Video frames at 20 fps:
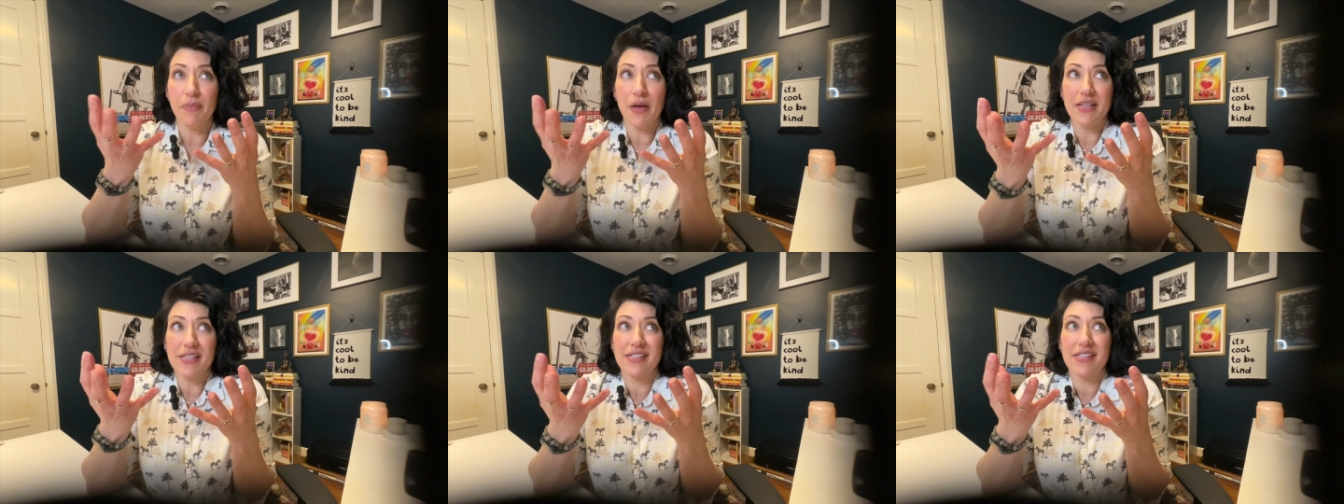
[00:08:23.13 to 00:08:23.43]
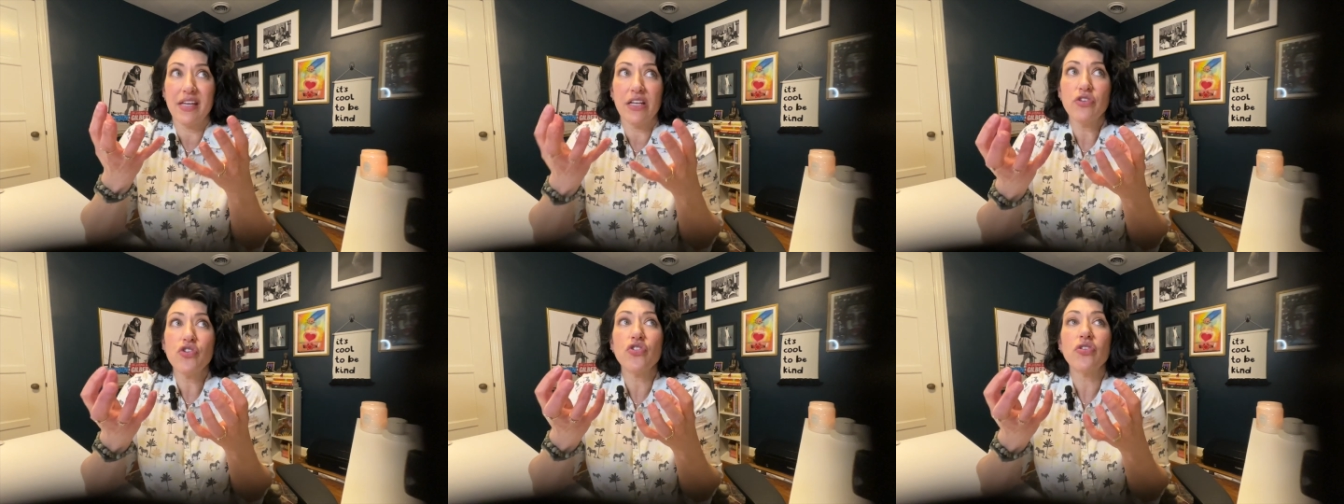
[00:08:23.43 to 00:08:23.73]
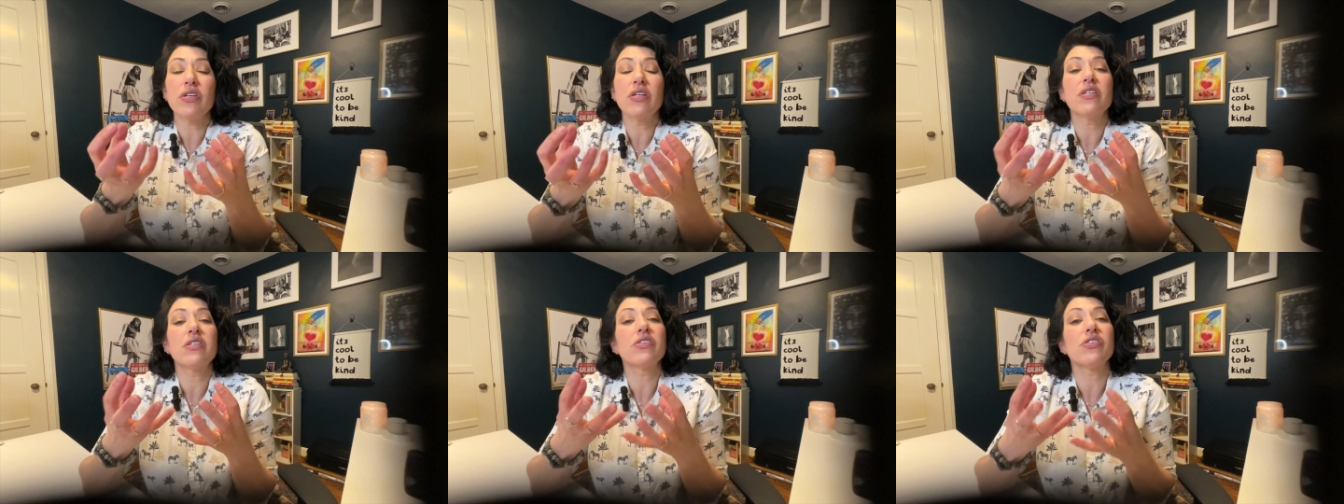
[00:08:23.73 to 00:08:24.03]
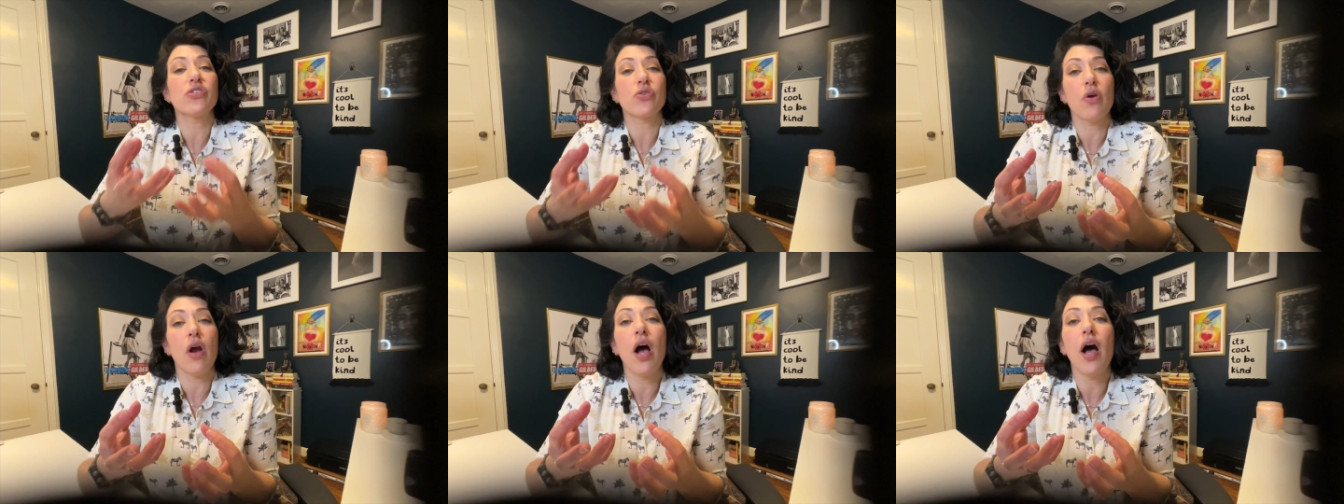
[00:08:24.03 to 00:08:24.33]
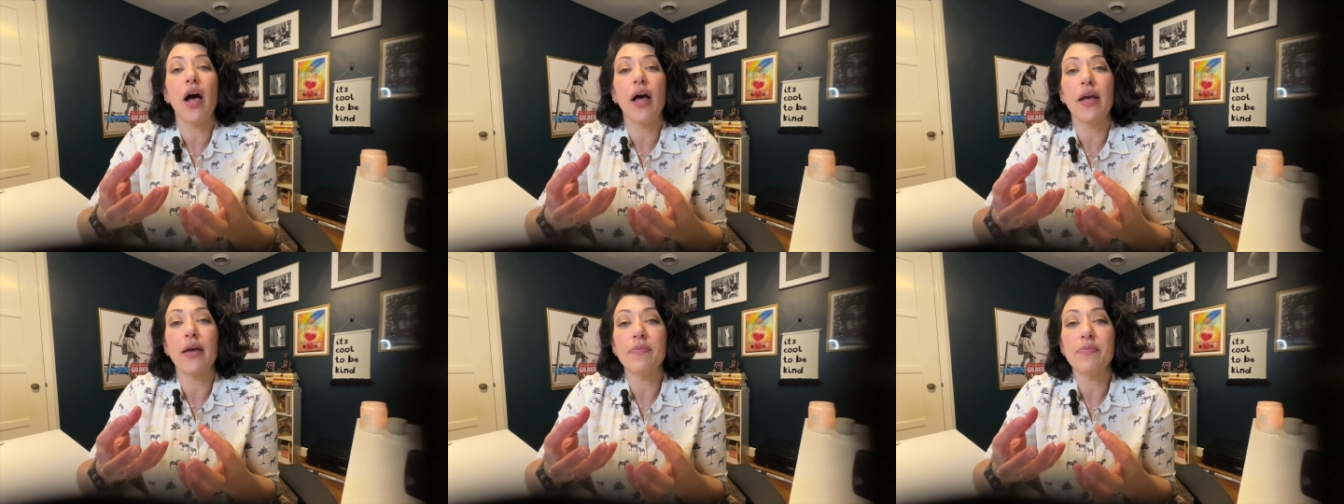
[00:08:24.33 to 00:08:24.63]
essentially
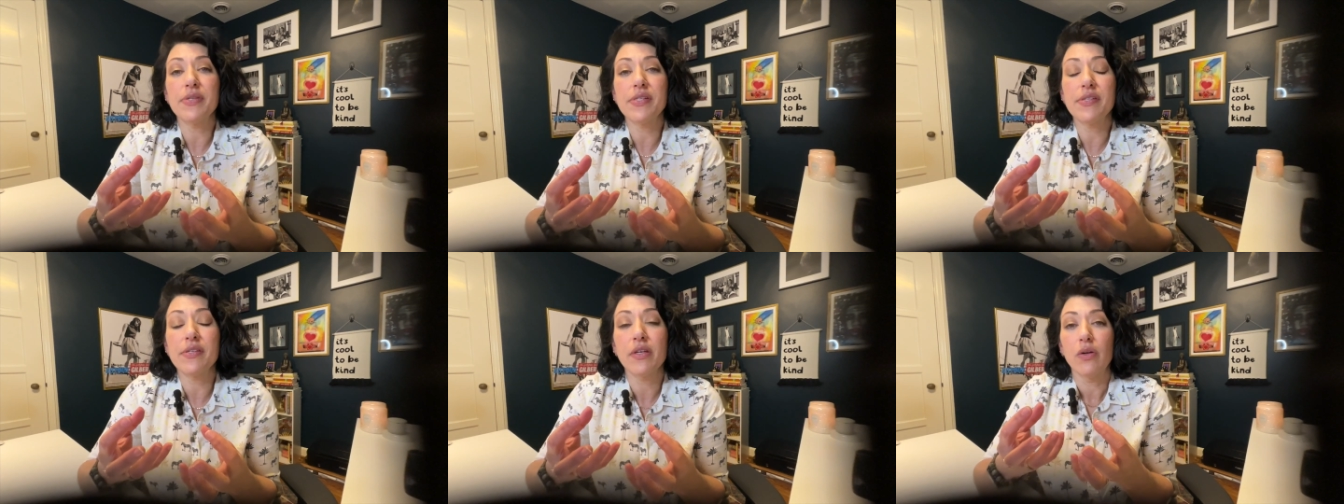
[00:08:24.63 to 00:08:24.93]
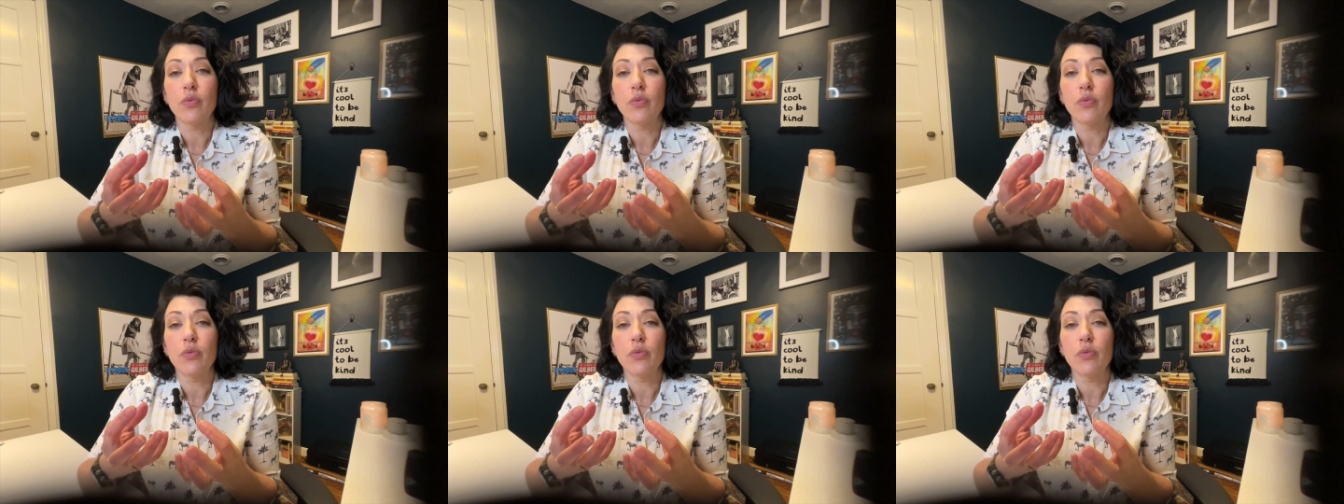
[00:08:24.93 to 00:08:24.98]
describes